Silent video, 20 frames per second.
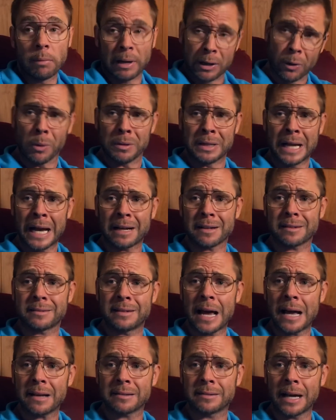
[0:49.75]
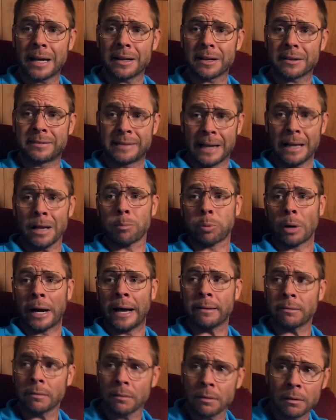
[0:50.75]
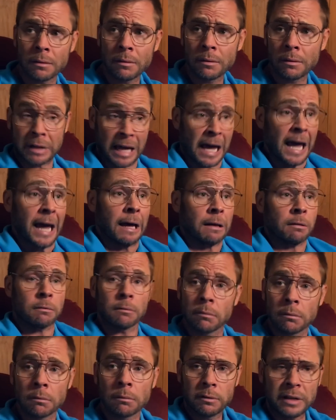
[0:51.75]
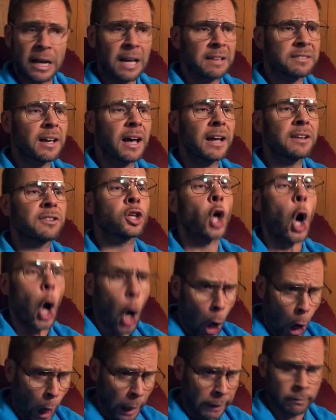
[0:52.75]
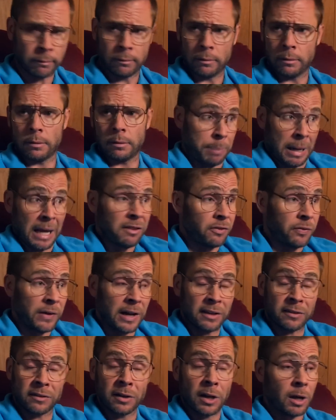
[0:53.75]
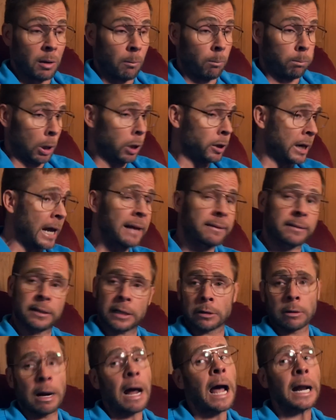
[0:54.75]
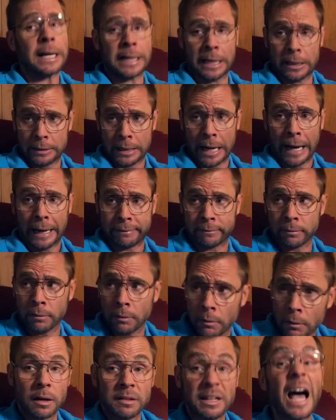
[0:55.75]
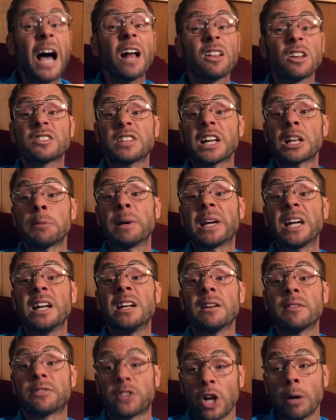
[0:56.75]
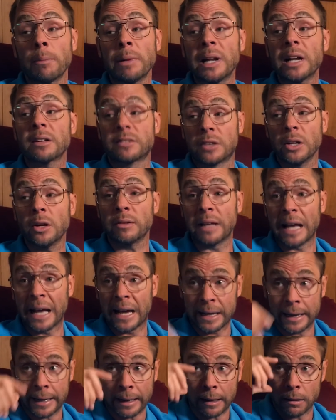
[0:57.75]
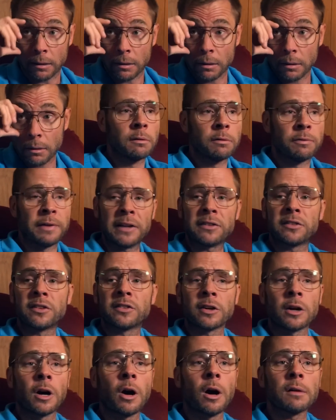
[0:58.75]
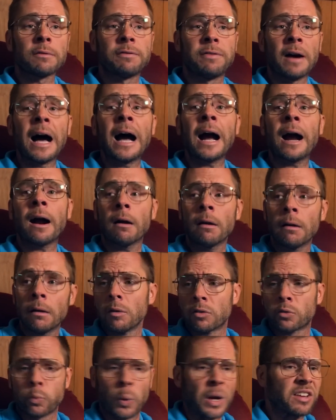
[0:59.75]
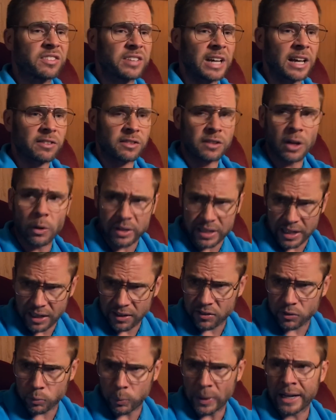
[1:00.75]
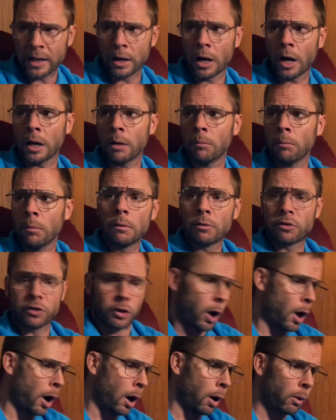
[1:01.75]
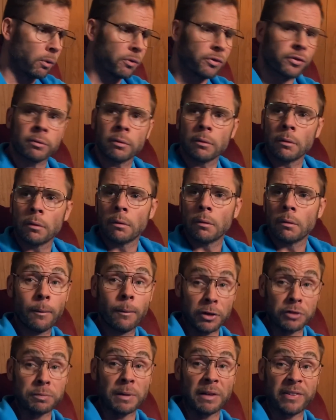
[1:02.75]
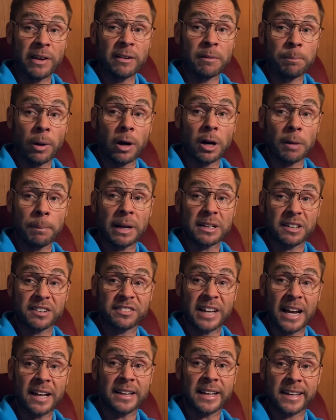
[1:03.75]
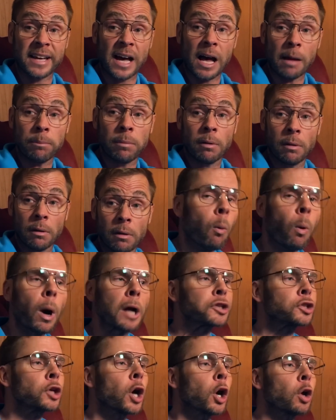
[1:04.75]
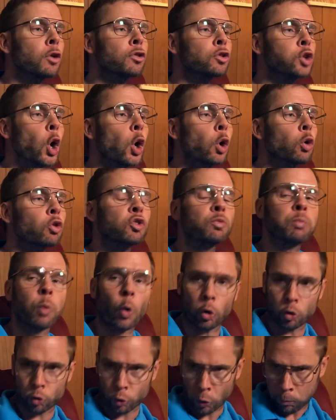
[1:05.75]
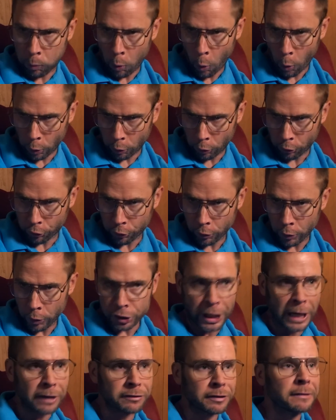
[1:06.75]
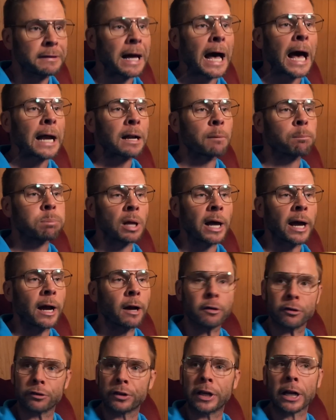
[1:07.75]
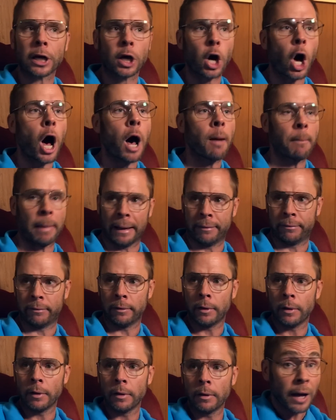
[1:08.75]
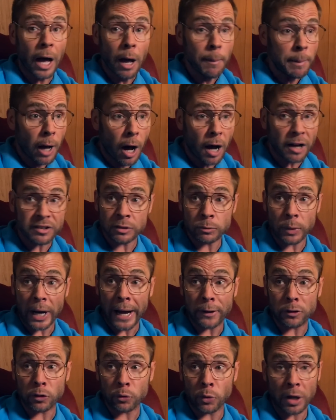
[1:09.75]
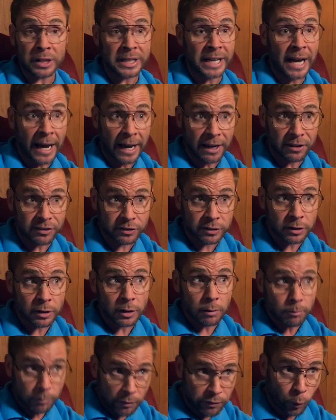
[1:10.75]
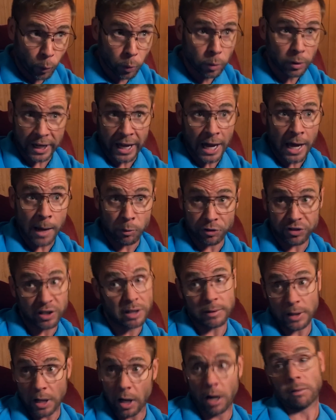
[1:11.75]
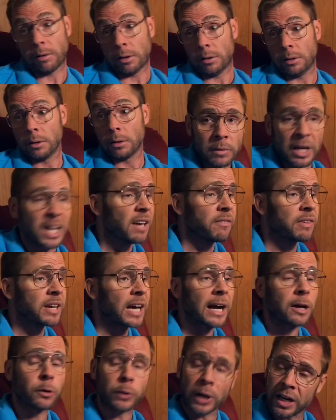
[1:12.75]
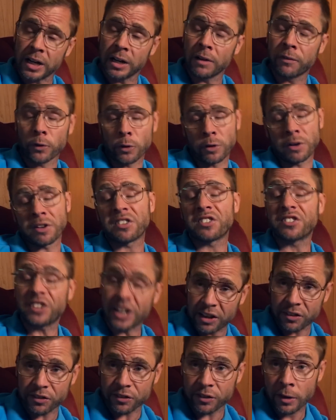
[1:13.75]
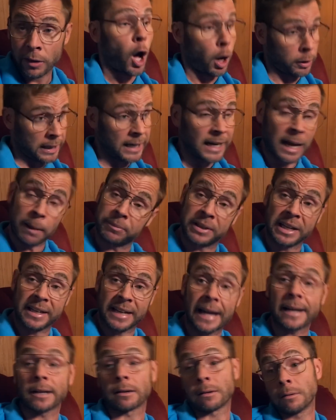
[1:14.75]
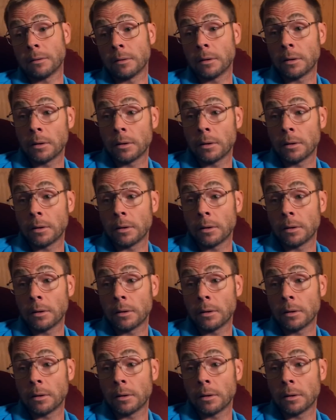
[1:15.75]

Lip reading: Am I going down to Southside to celebrate? Can't. Southside's gone. Pens fans burned that to the ground the other night. Now it looks like the beginning of Terminator 2 down there. Fences are on fire. Swing sets, no kids swinging on them. Skulls. What's my favorite part about the Stanley Cup? Watching all those local sports reporters chasing down the players get a comment. Abby Oxenrider's on the ice before the game was even over. He even got credited for an assist on that empty netter.